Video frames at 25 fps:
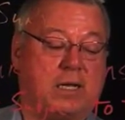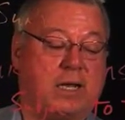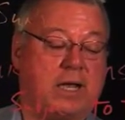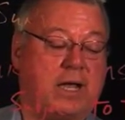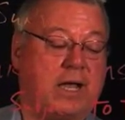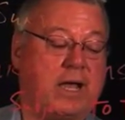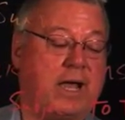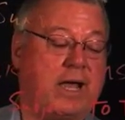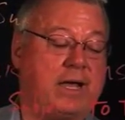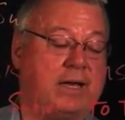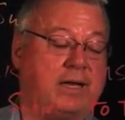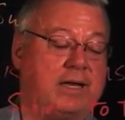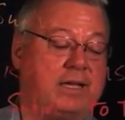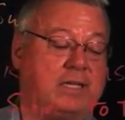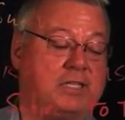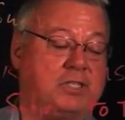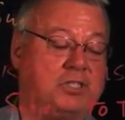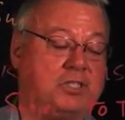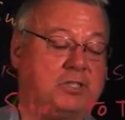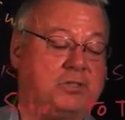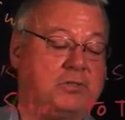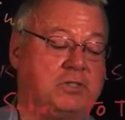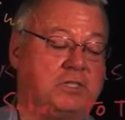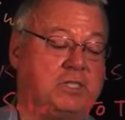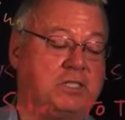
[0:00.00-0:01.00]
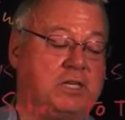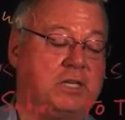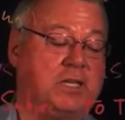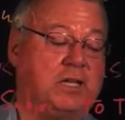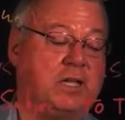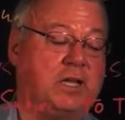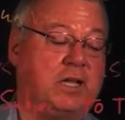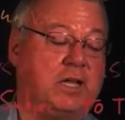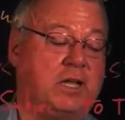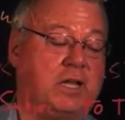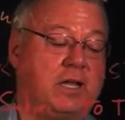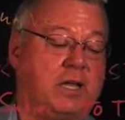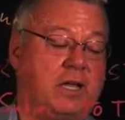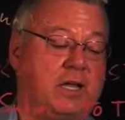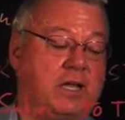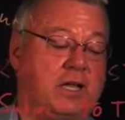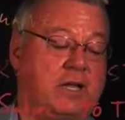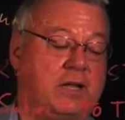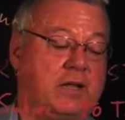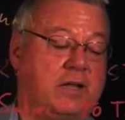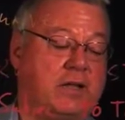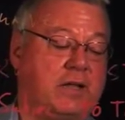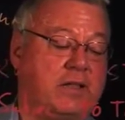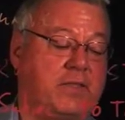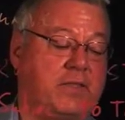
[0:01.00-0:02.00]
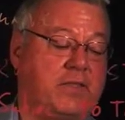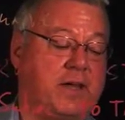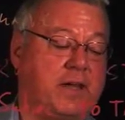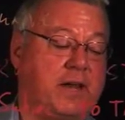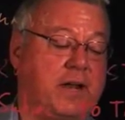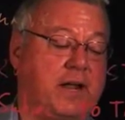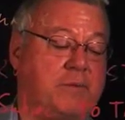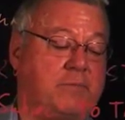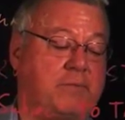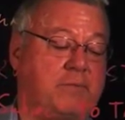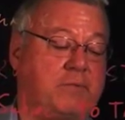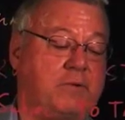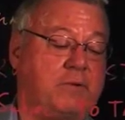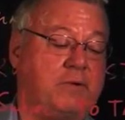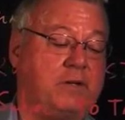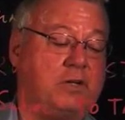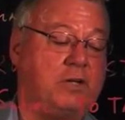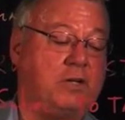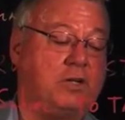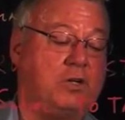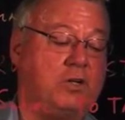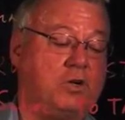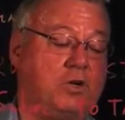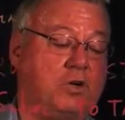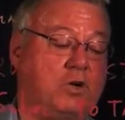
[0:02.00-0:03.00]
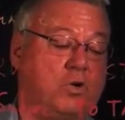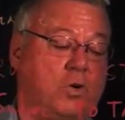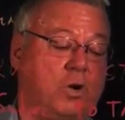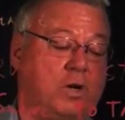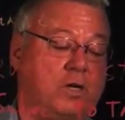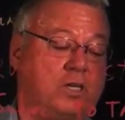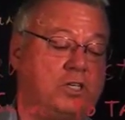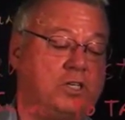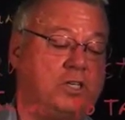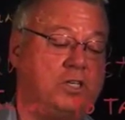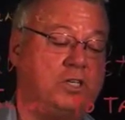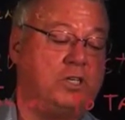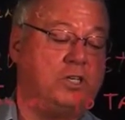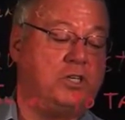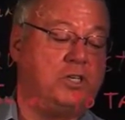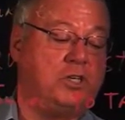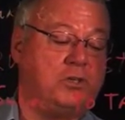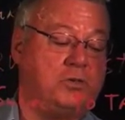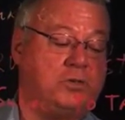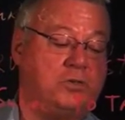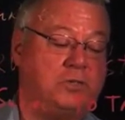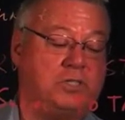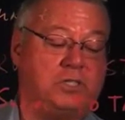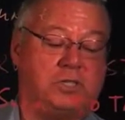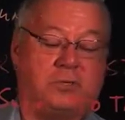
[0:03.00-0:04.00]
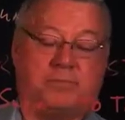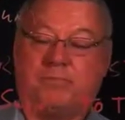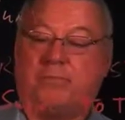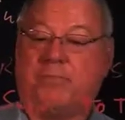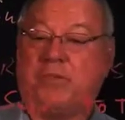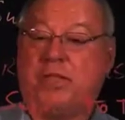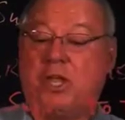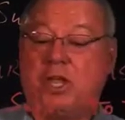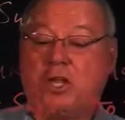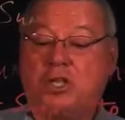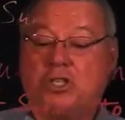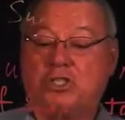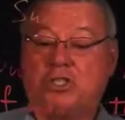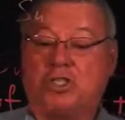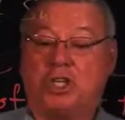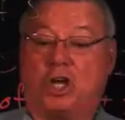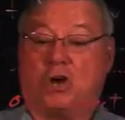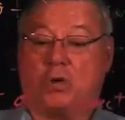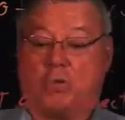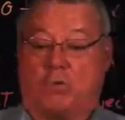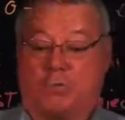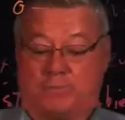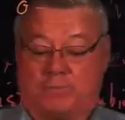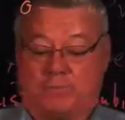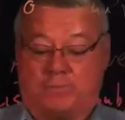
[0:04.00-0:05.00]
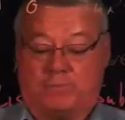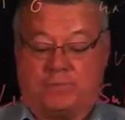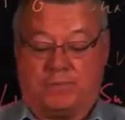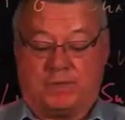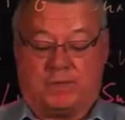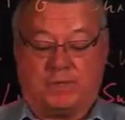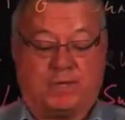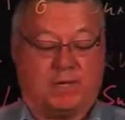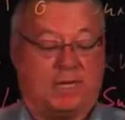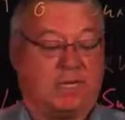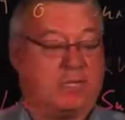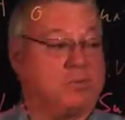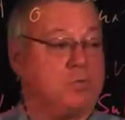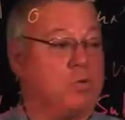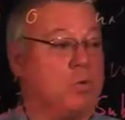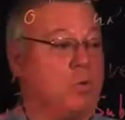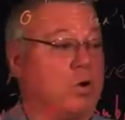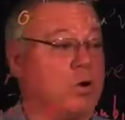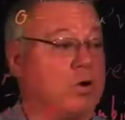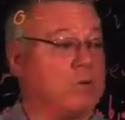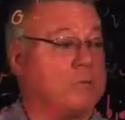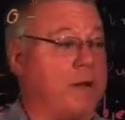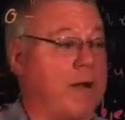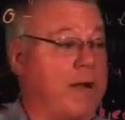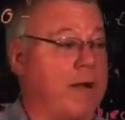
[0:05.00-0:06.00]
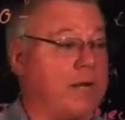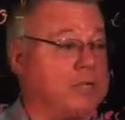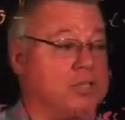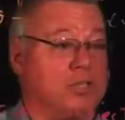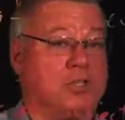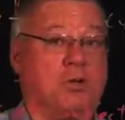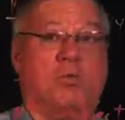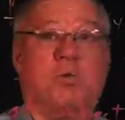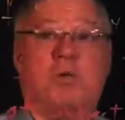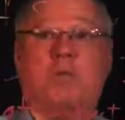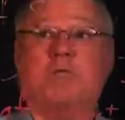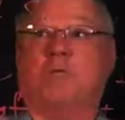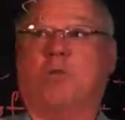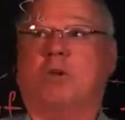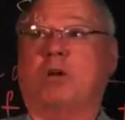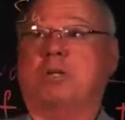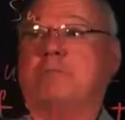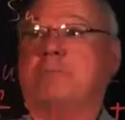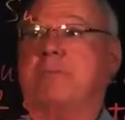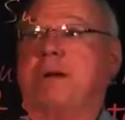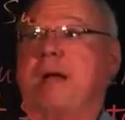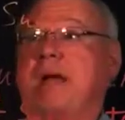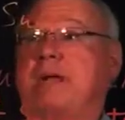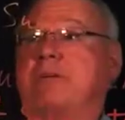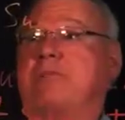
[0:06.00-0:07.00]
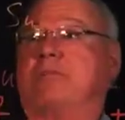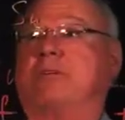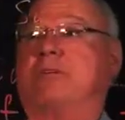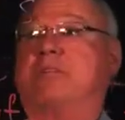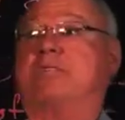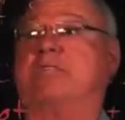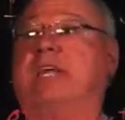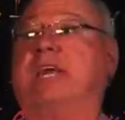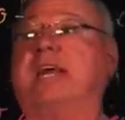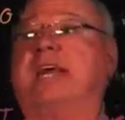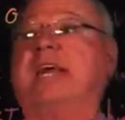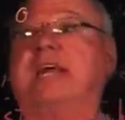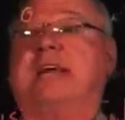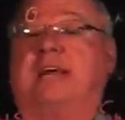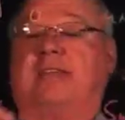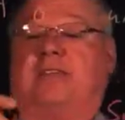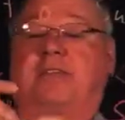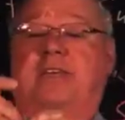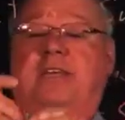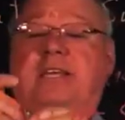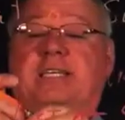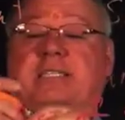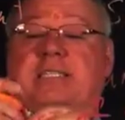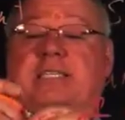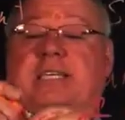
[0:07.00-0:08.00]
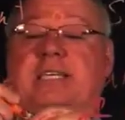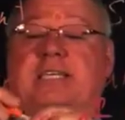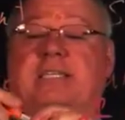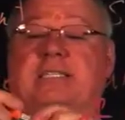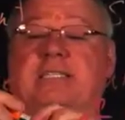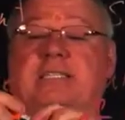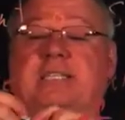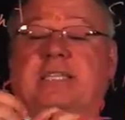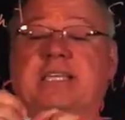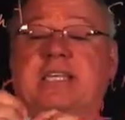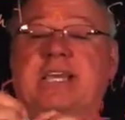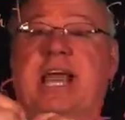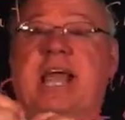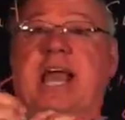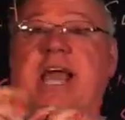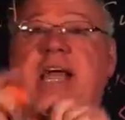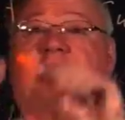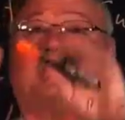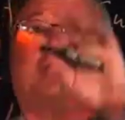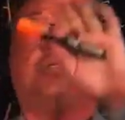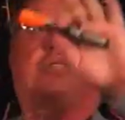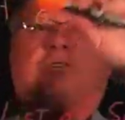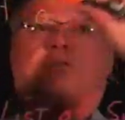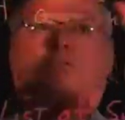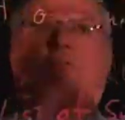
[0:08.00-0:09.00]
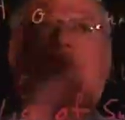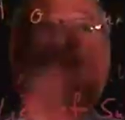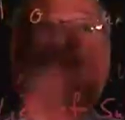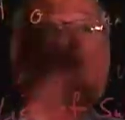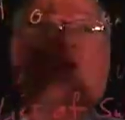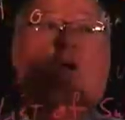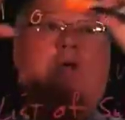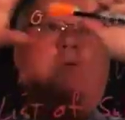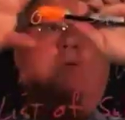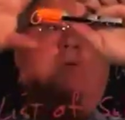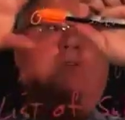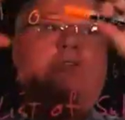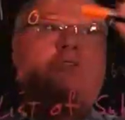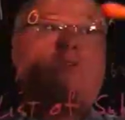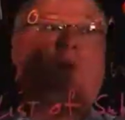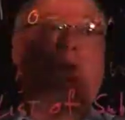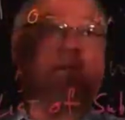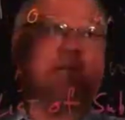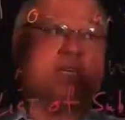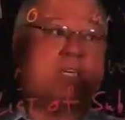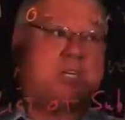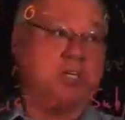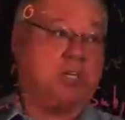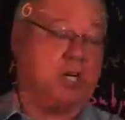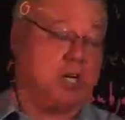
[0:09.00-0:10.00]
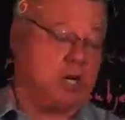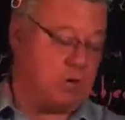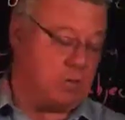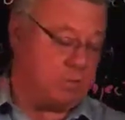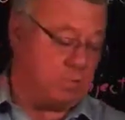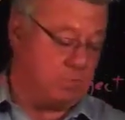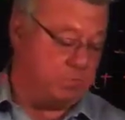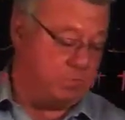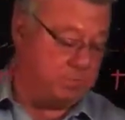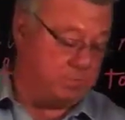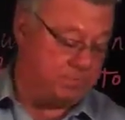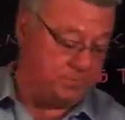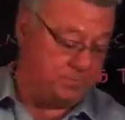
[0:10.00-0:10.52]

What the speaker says: and issues that I'm going to use. So let's work back. So we've worked backwards. This is the answer of where we're trying to go,